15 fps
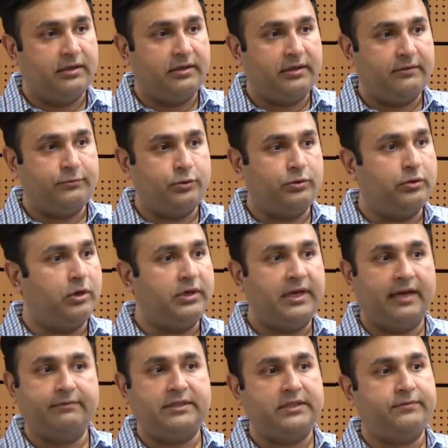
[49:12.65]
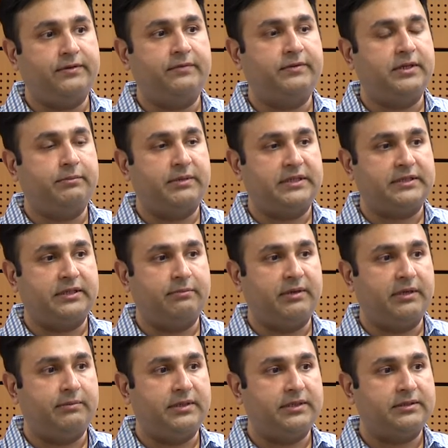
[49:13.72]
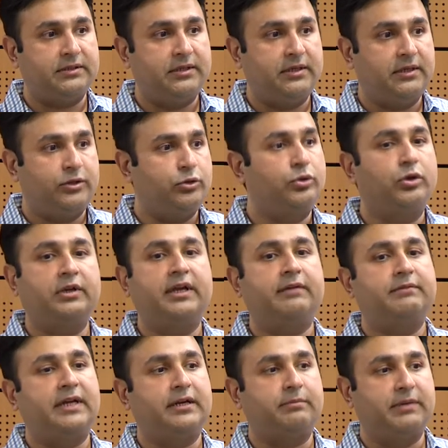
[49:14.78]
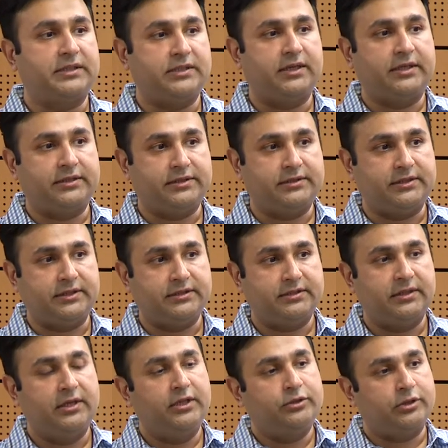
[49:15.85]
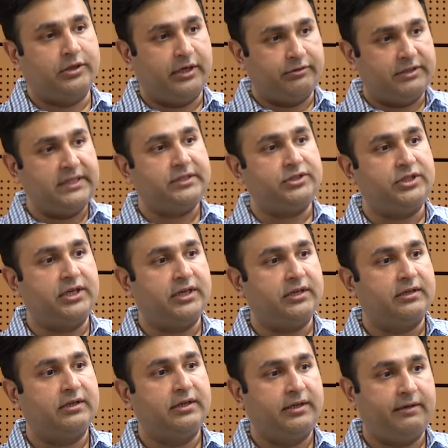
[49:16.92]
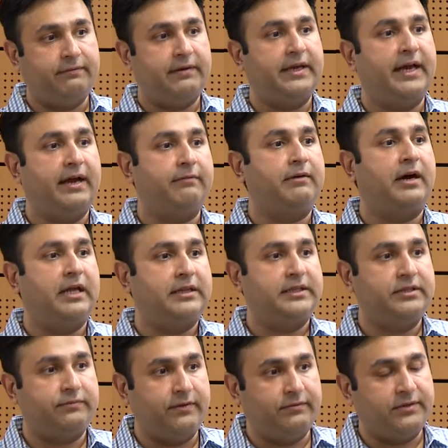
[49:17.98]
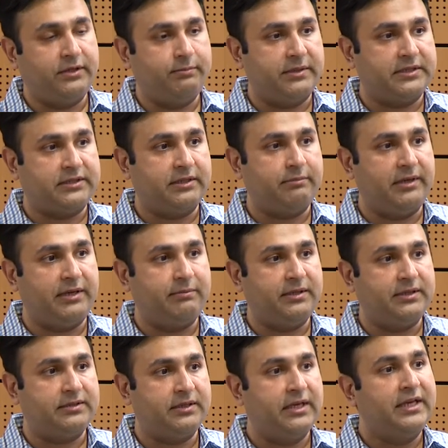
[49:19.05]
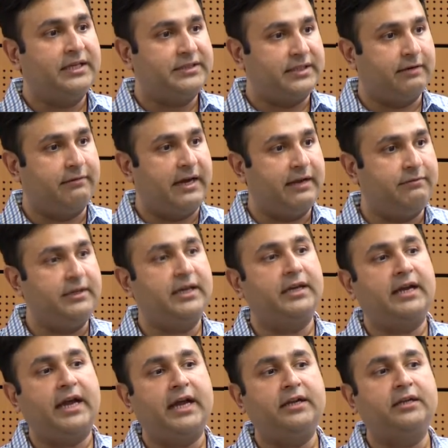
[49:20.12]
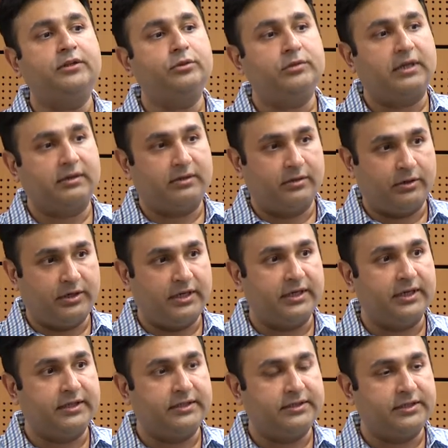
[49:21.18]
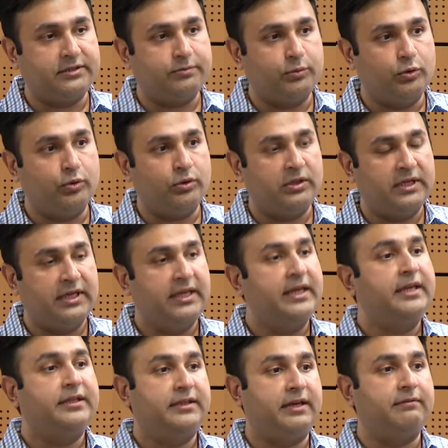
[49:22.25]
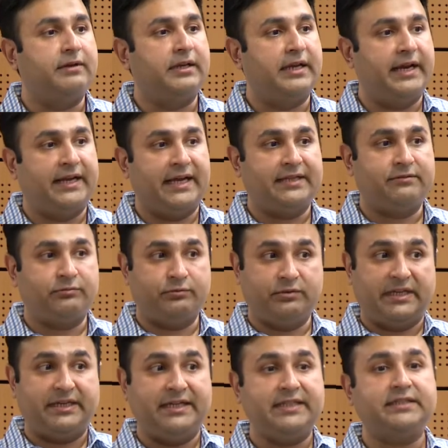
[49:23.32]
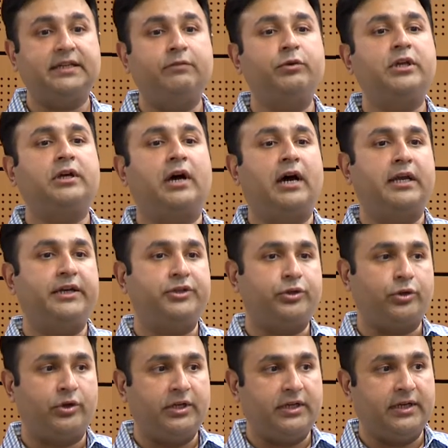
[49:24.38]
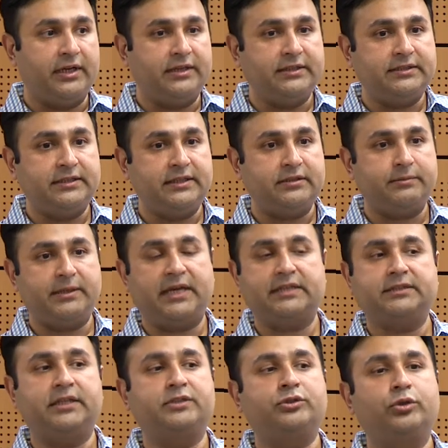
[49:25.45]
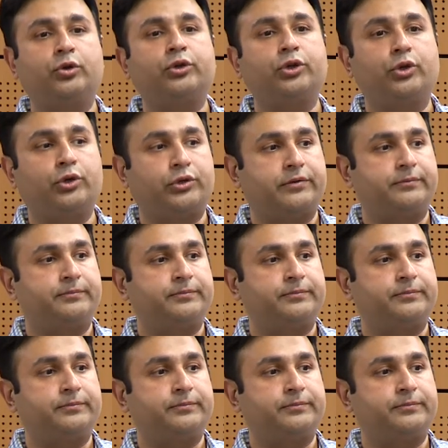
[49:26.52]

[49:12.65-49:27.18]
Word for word: if you don't have these 15% babies, you don't have that much lung disease. So now this year, if I have all these 15% babies surviving and adding to the chronic lung disease pool, they will. And as the reason we call it chronic lung disease, because there is no cure.